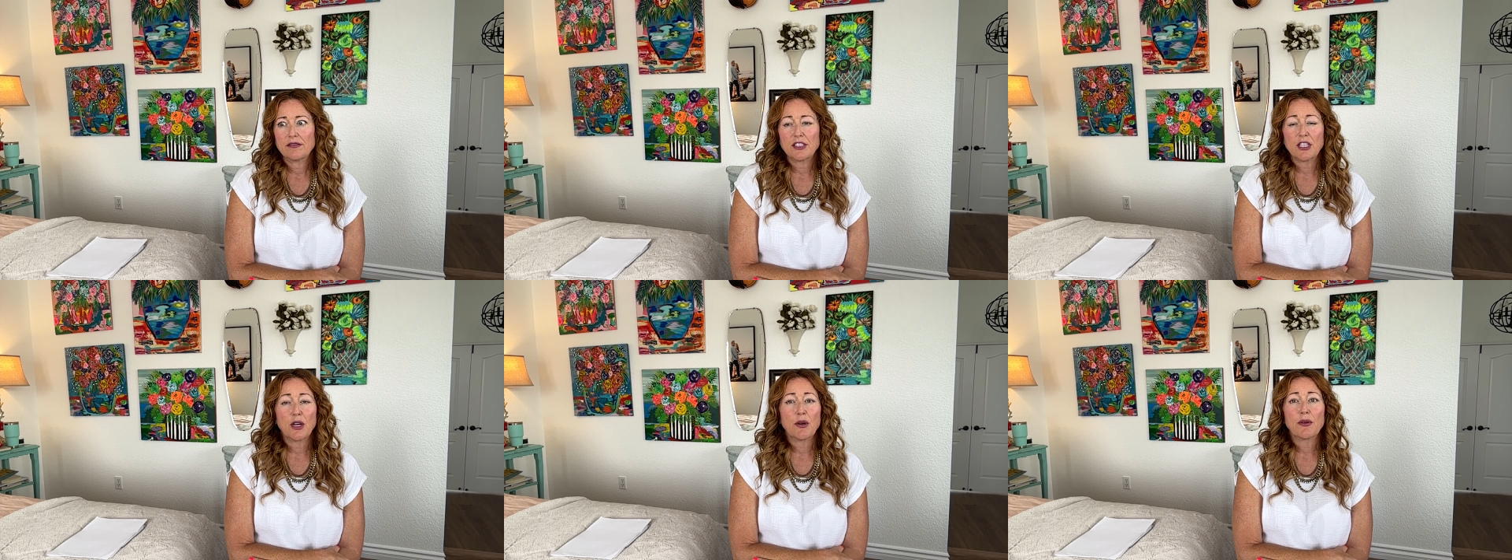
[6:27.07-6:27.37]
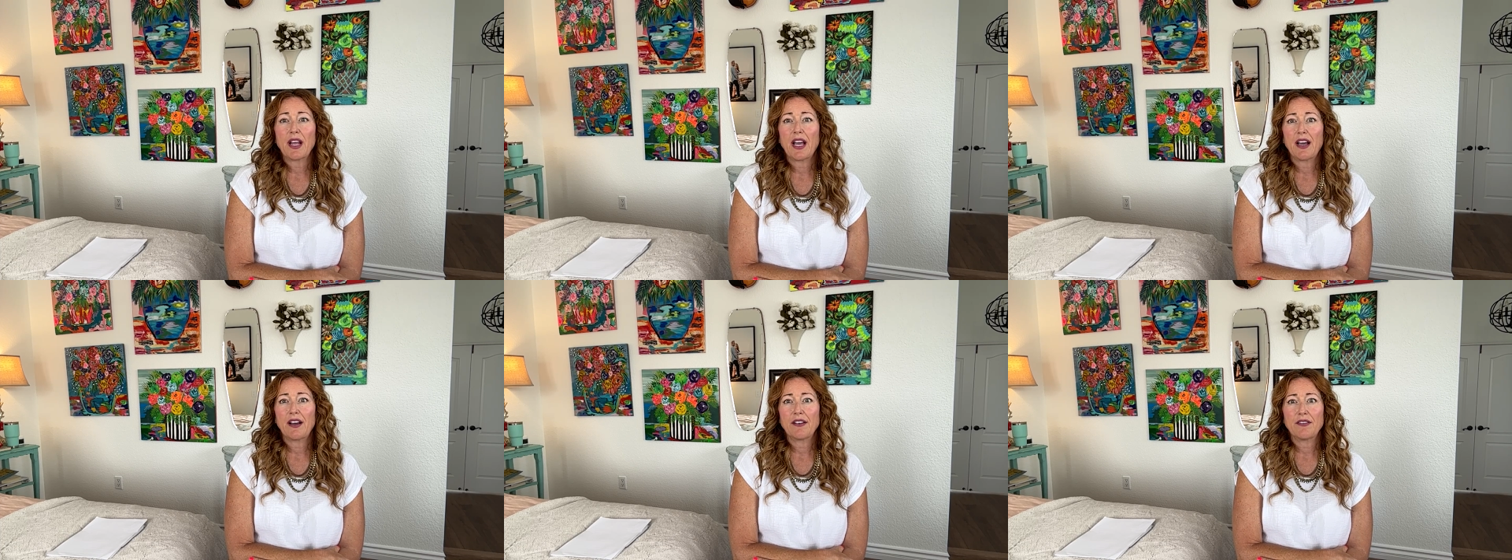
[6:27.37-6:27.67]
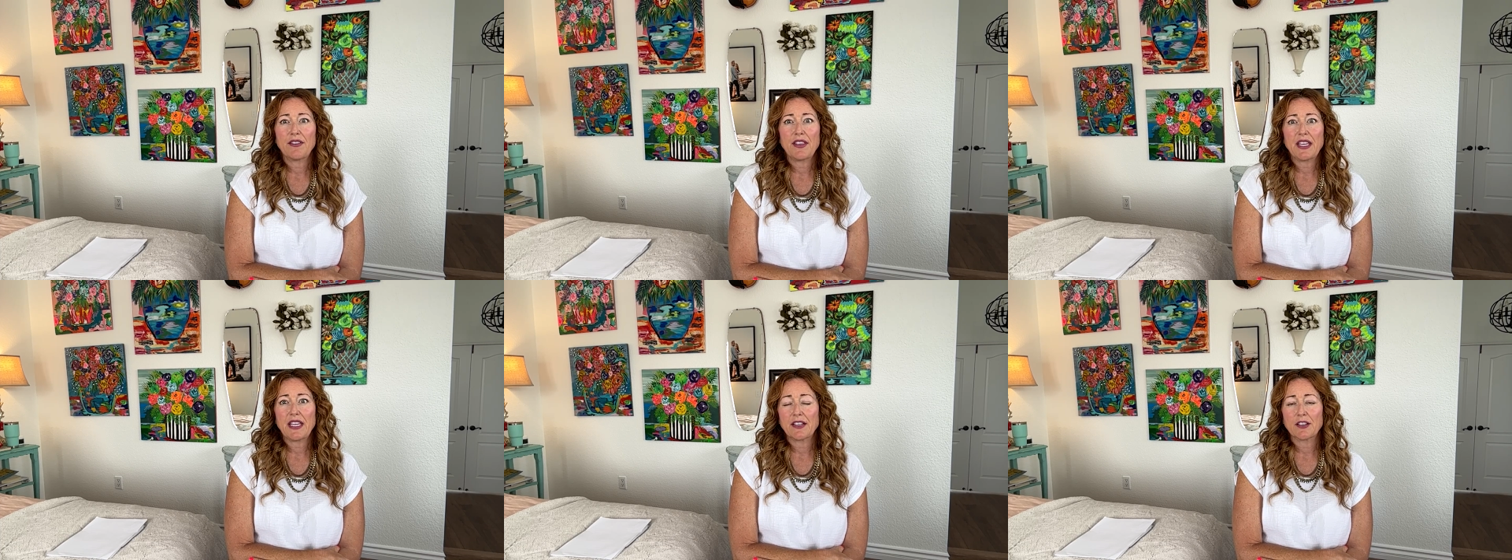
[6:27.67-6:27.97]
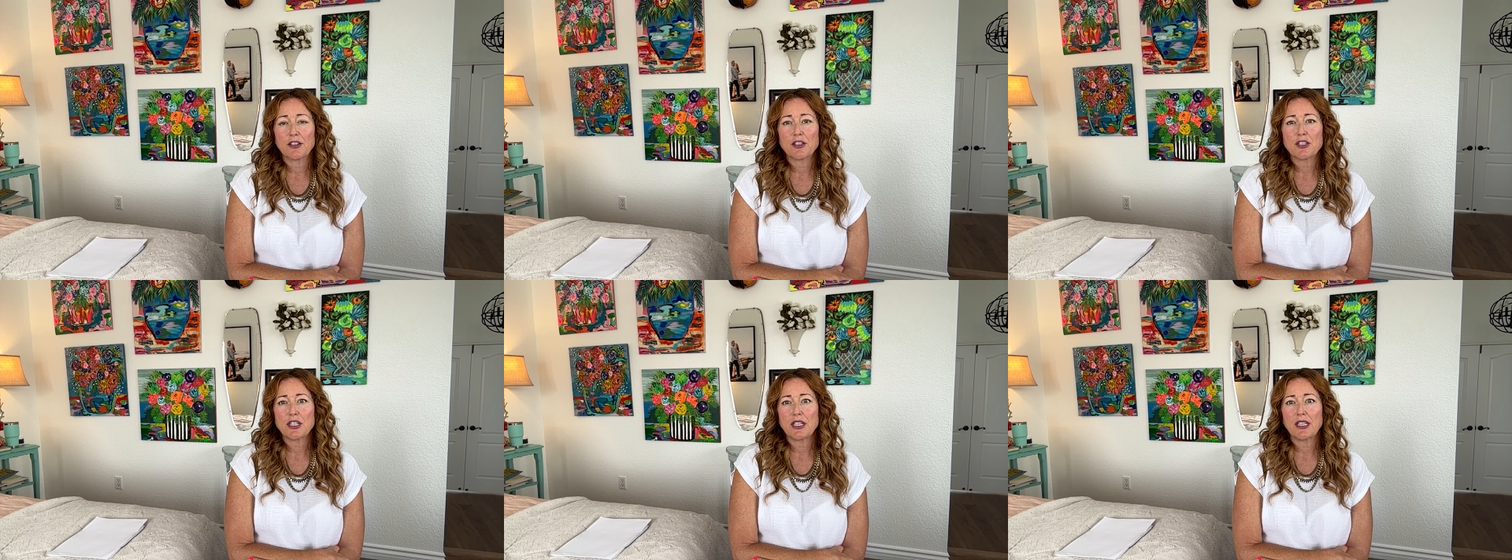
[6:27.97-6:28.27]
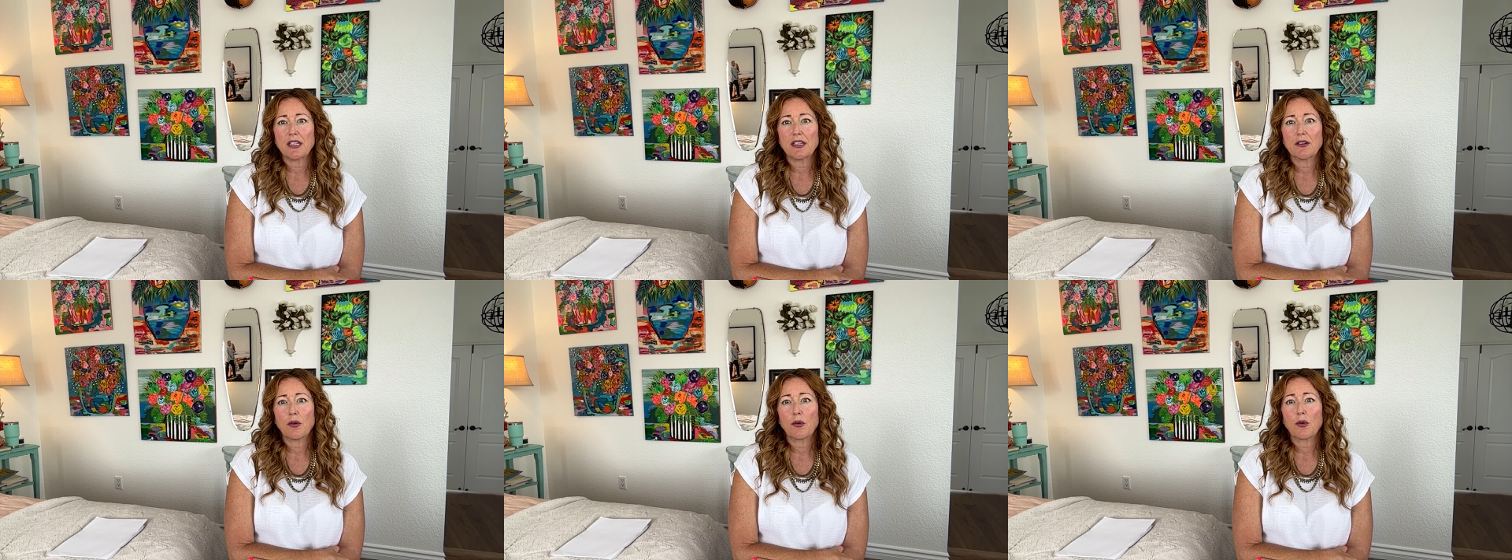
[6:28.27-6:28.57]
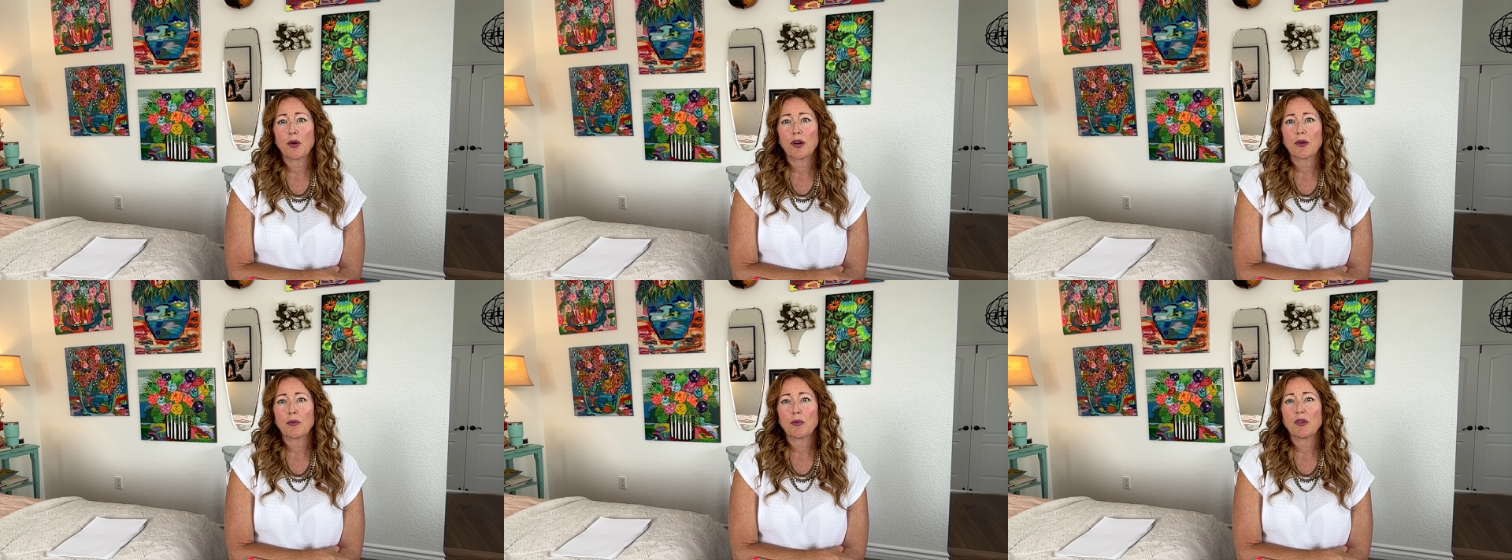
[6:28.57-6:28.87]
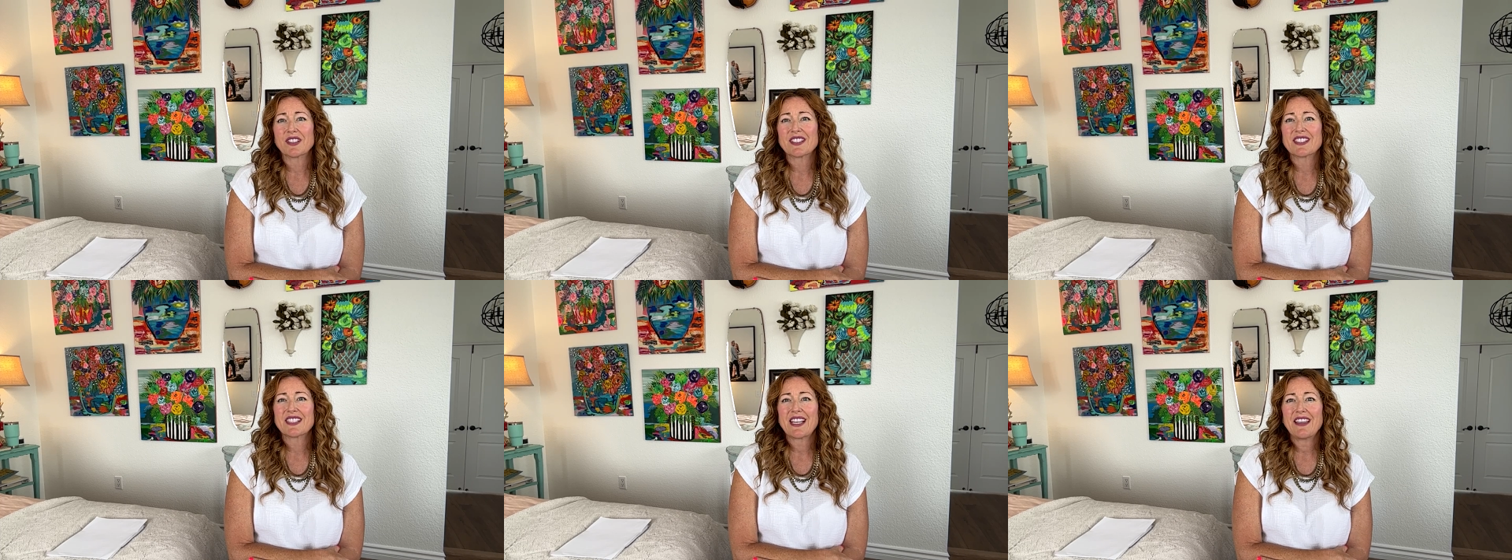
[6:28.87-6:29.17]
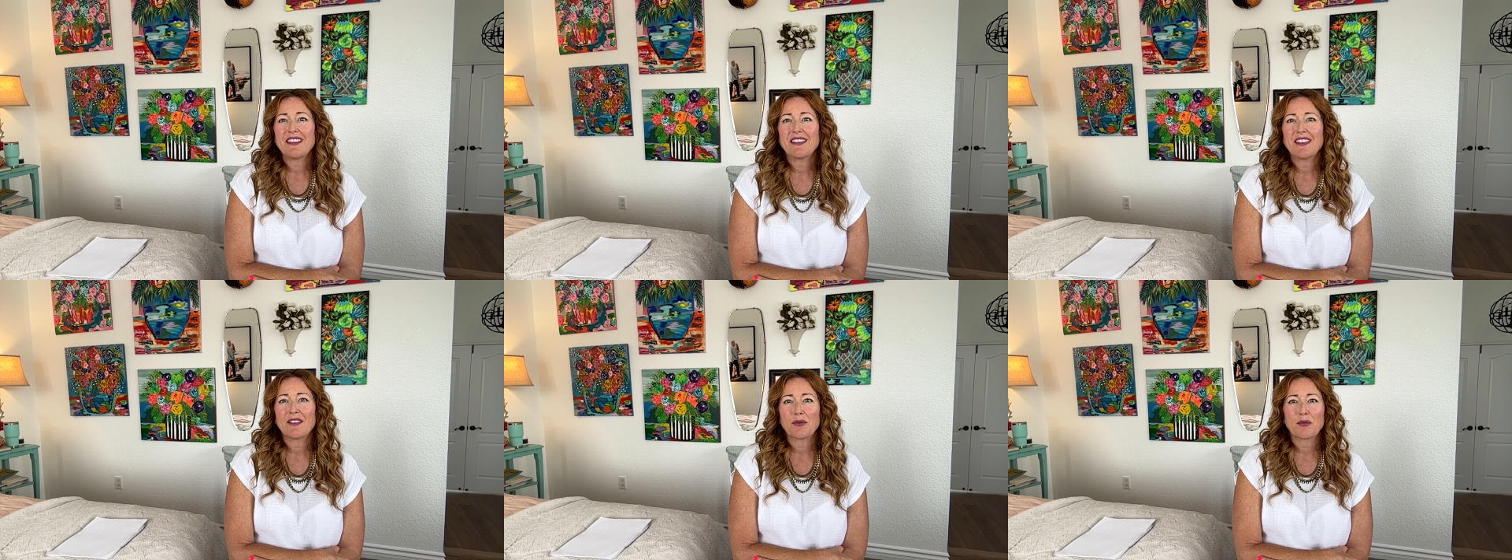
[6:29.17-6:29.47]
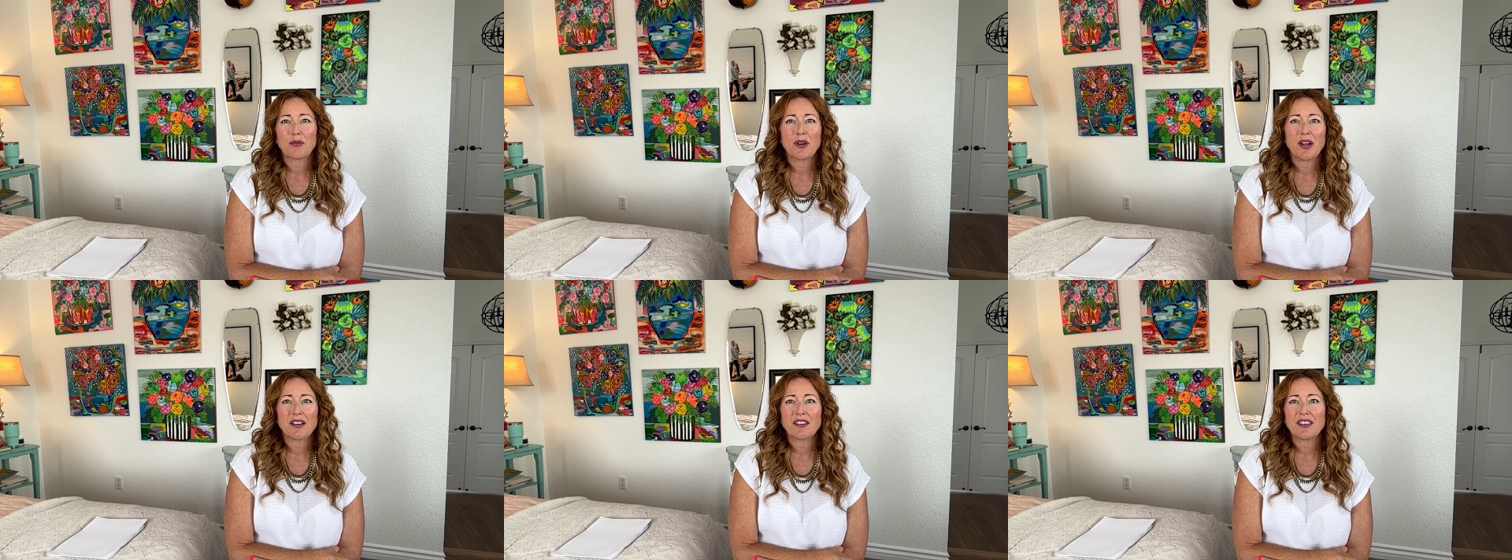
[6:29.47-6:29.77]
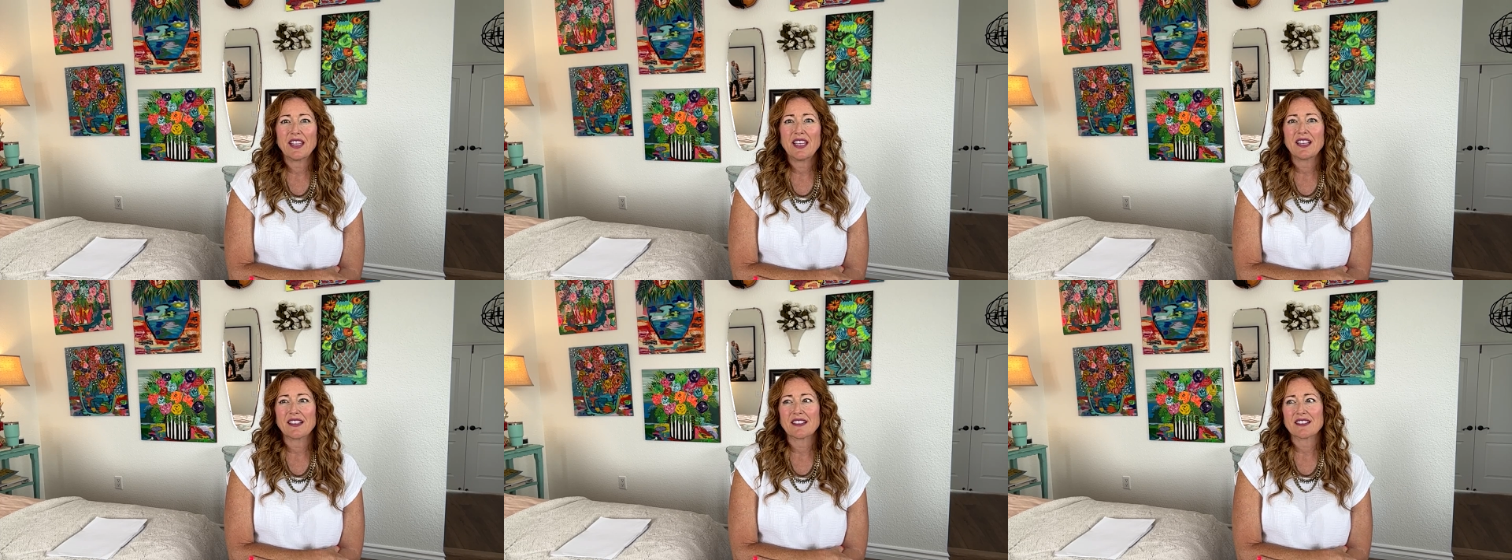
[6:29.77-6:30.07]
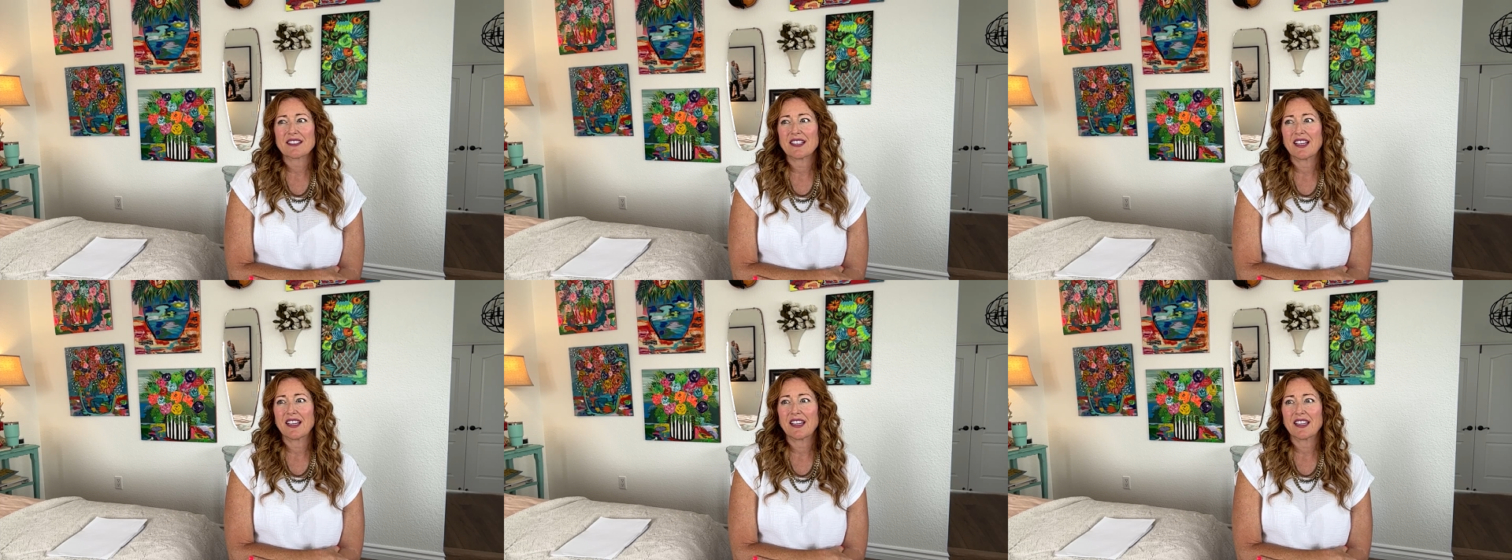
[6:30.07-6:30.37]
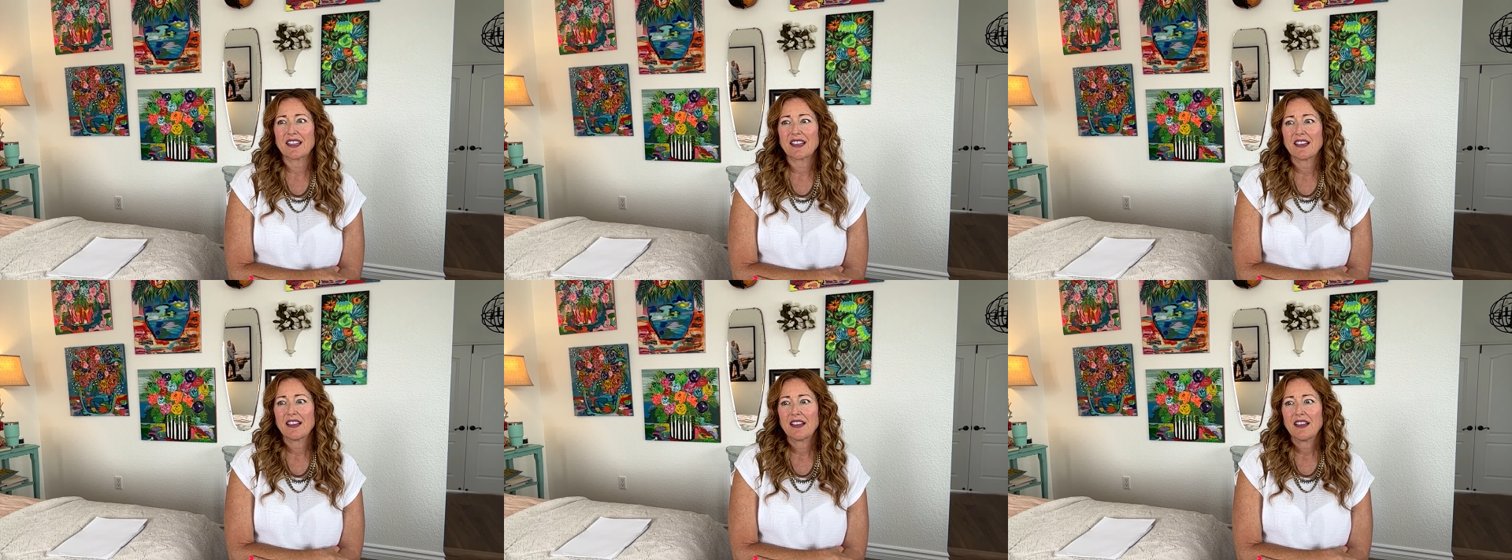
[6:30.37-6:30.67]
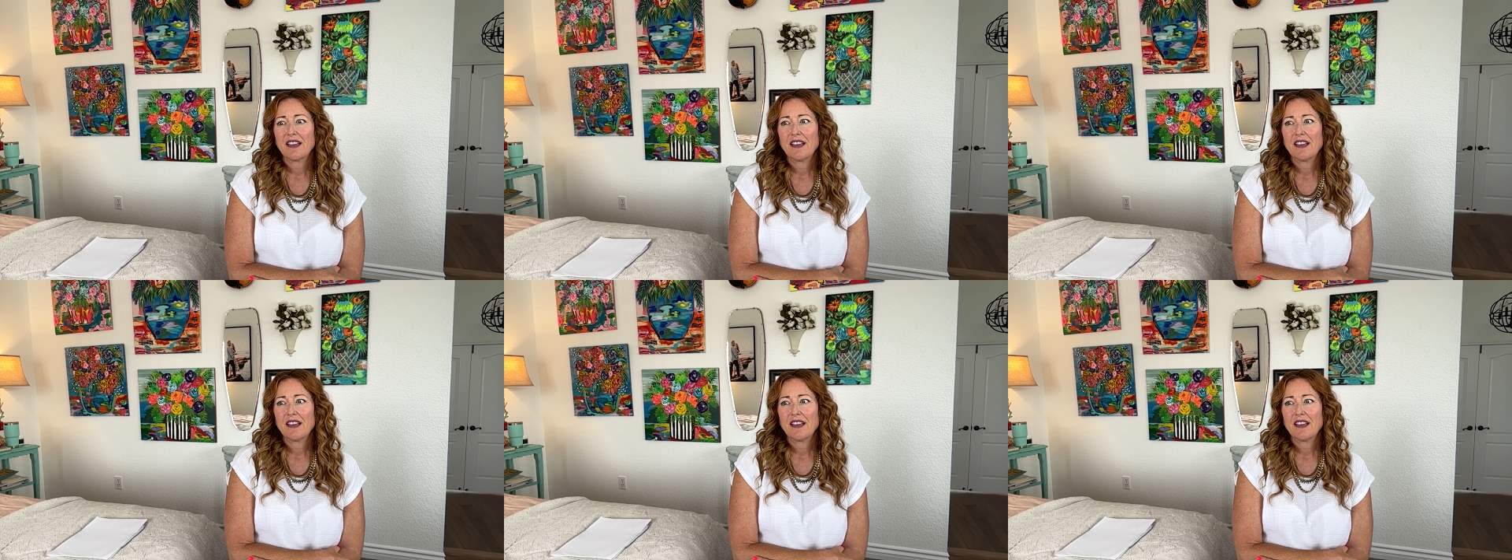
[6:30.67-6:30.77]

don't have the energy or will say the wrong things like,